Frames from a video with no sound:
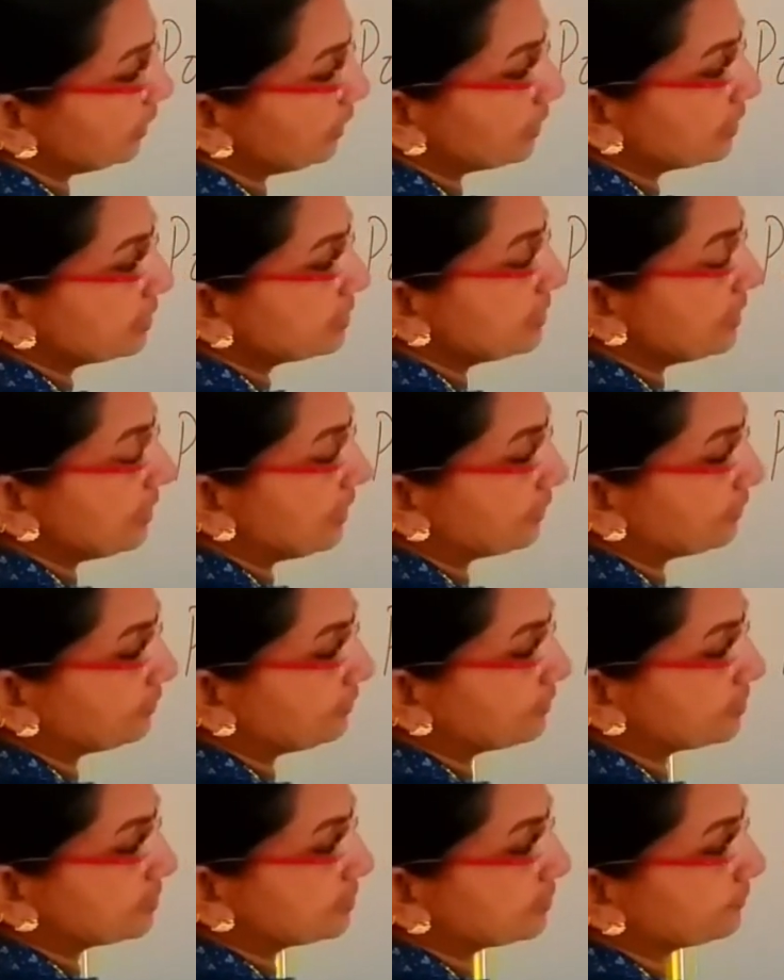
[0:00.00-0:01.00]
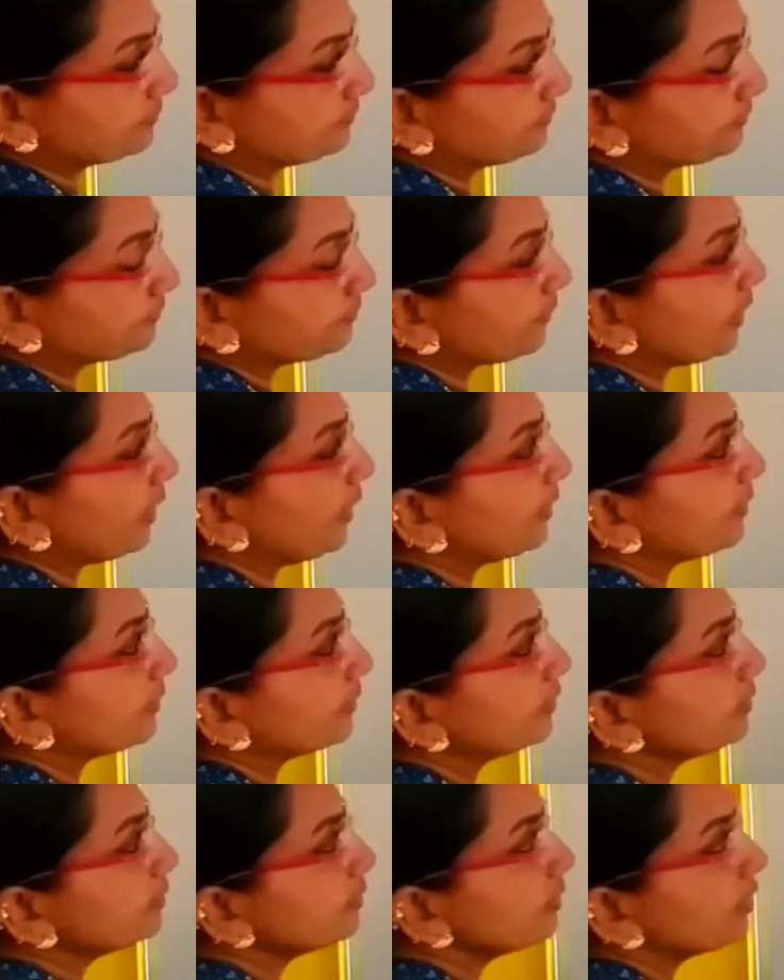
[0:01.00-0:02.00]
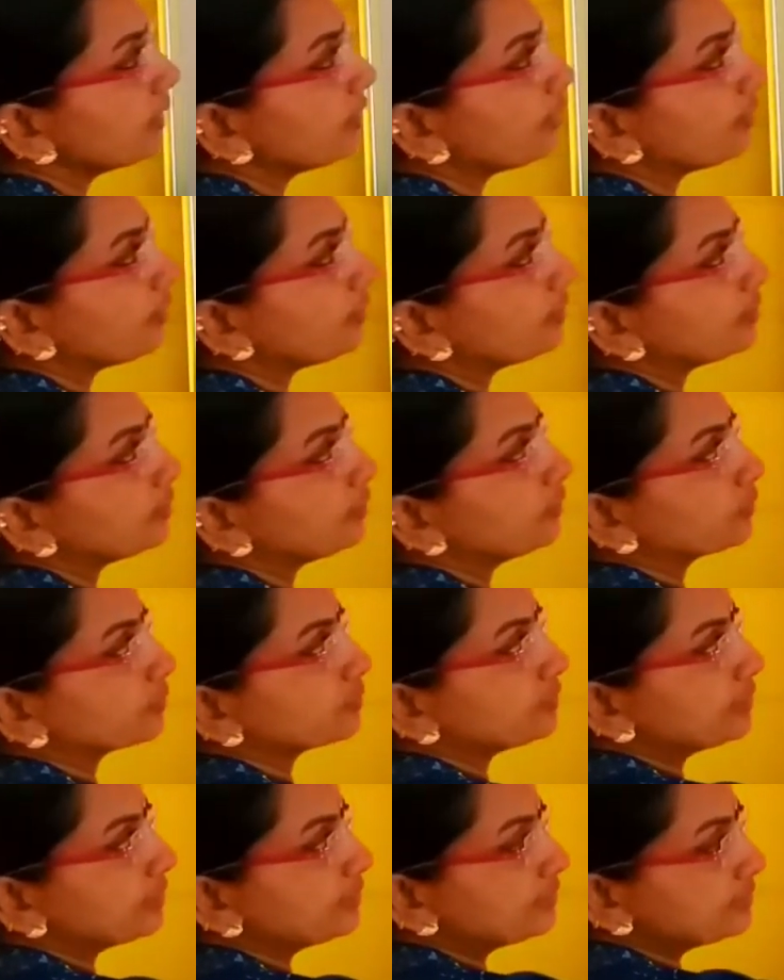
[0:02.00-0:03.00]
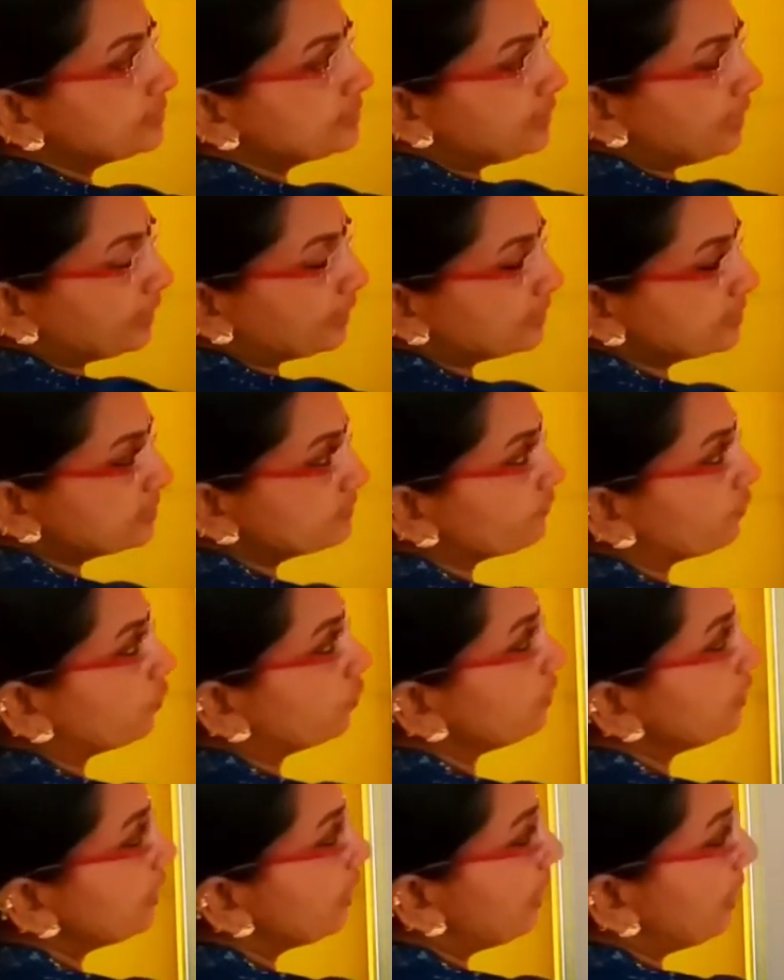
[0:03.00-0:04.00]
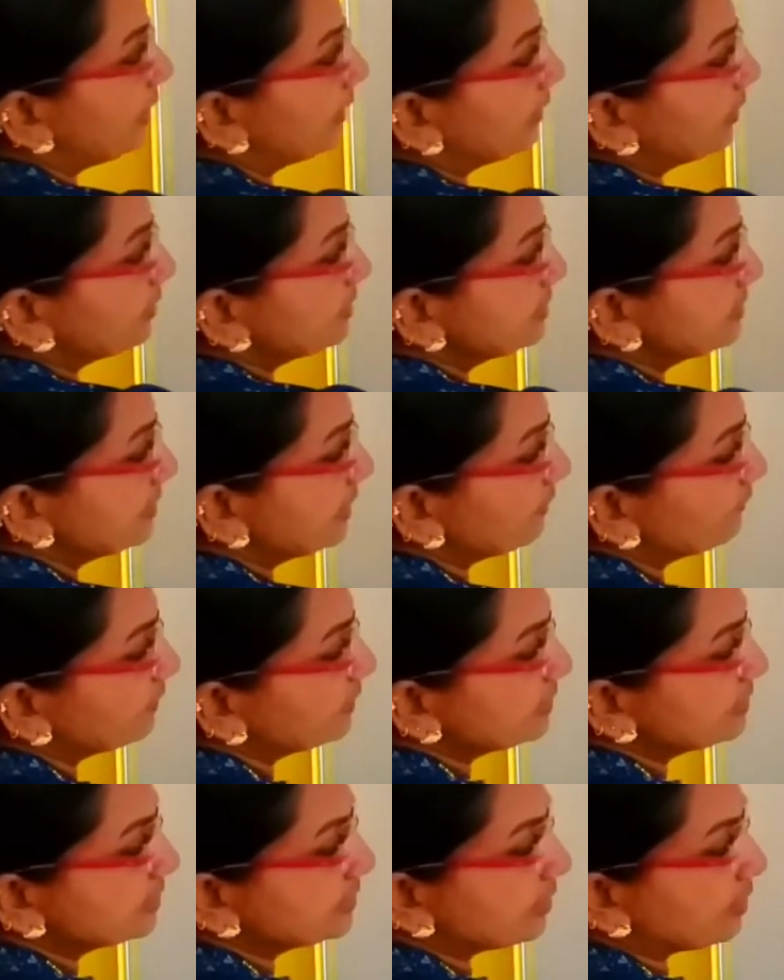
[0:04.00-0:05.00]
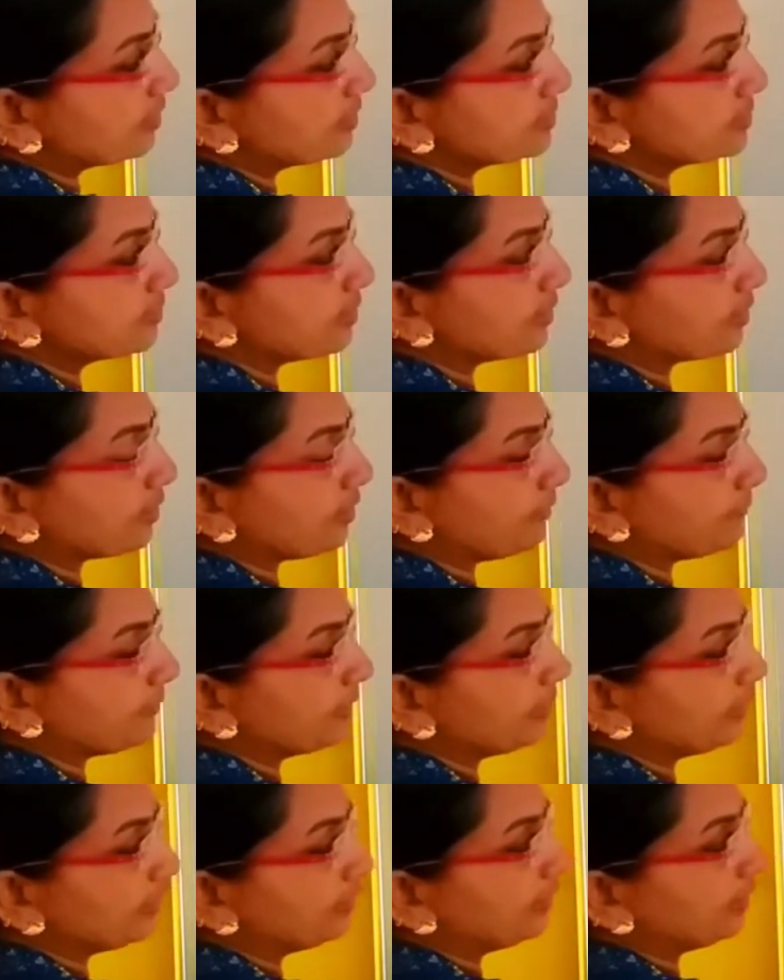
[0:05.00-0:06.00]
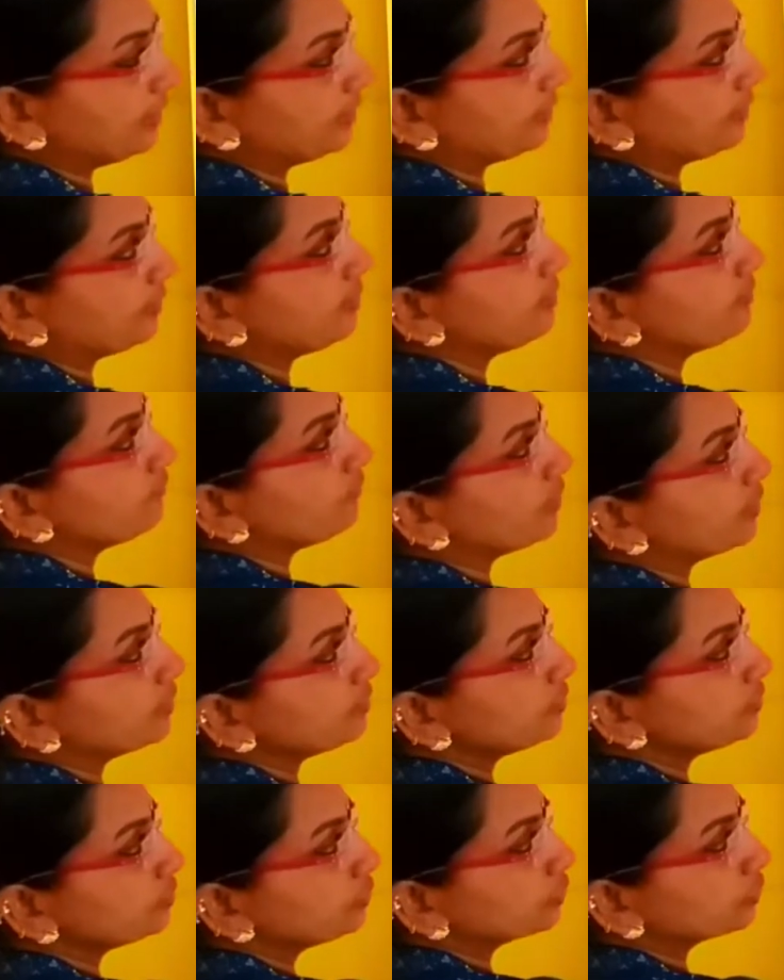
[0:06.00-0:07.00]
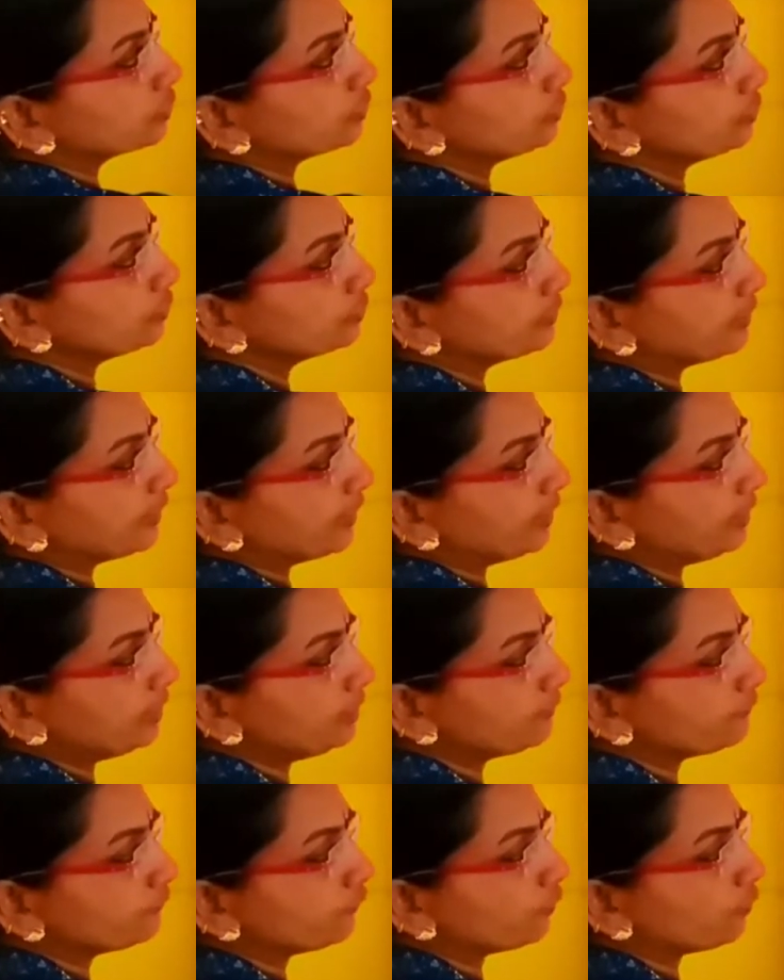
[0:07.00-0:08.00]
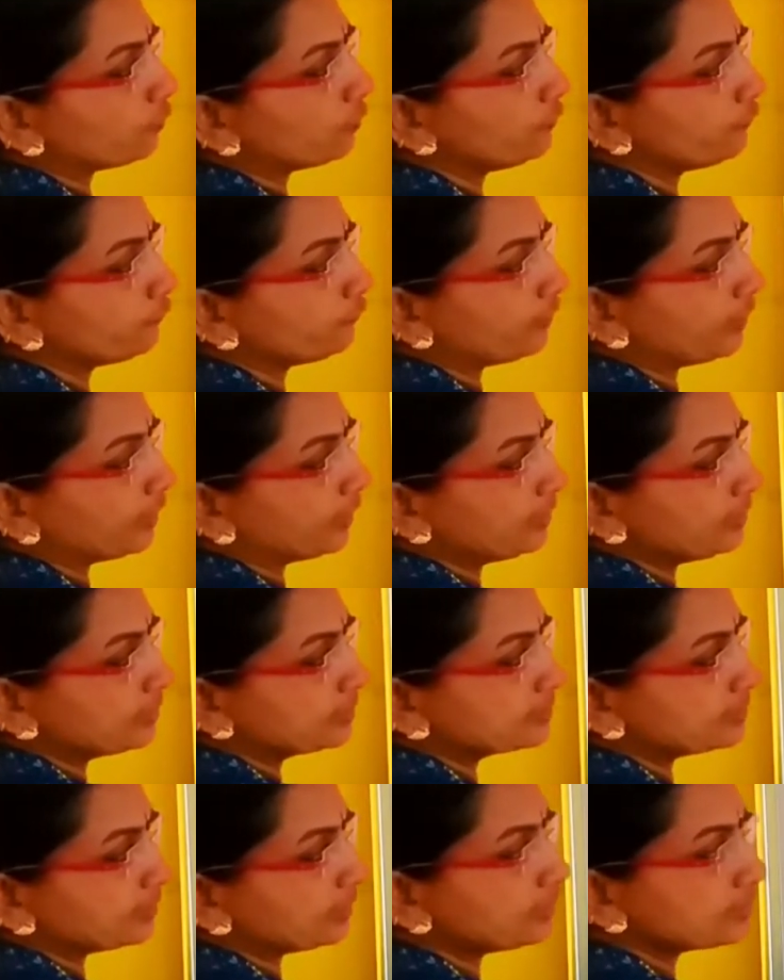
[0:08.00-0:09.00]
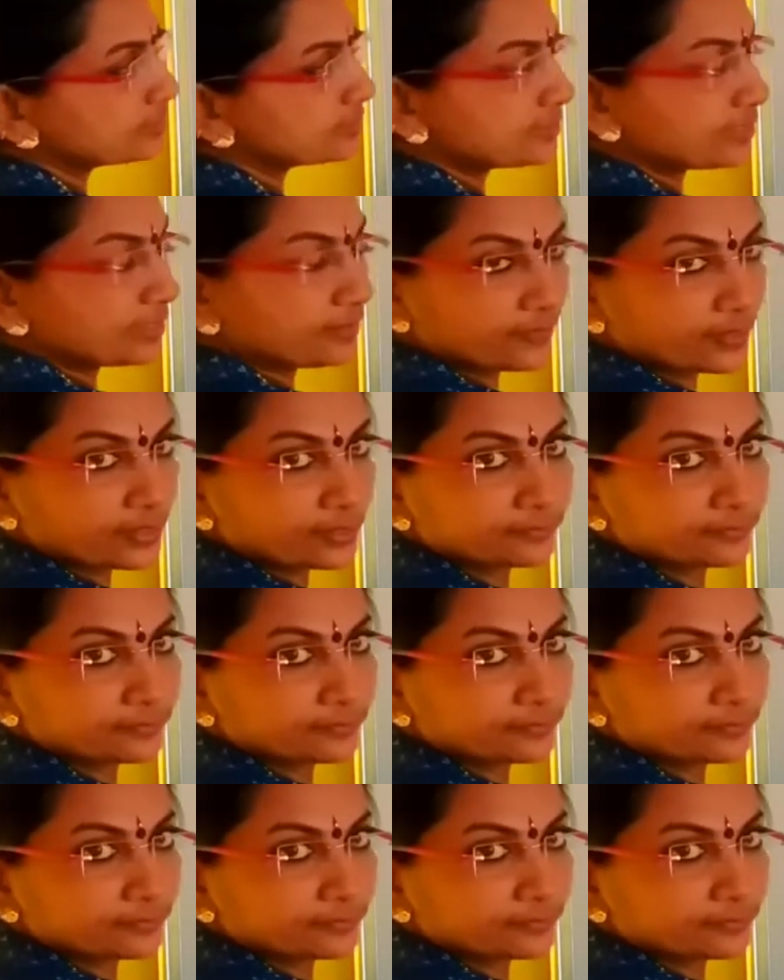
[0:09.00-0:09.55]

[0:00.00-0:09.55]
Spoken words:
is like this. And look, it is like a sword and 7 stars are coming like 1, 2, 3, 4, 5, 6, 7.